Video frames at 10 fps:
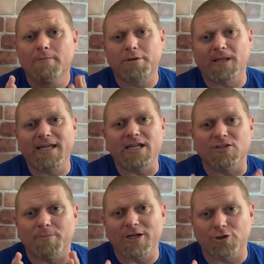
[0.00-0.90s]

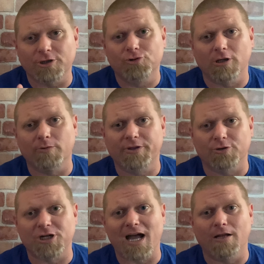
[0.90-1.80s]
Please make sure to drill it with your
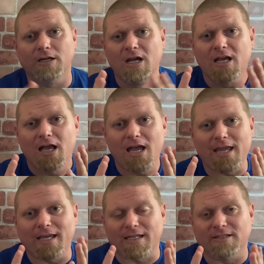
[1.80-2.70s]
child.
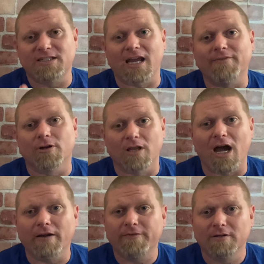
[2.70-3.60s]
It can save their
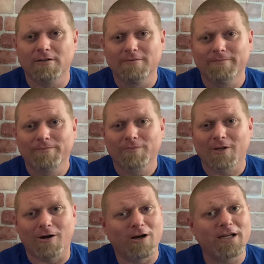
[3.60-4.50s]
life.
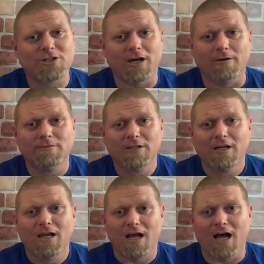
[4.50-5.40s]
All right, y'all.
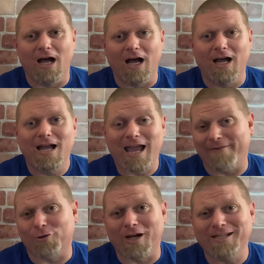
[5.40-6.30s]
Uh,
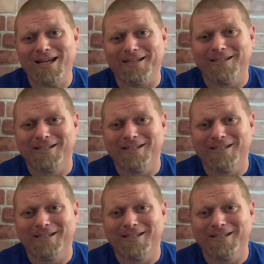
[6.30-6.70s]
have a great day.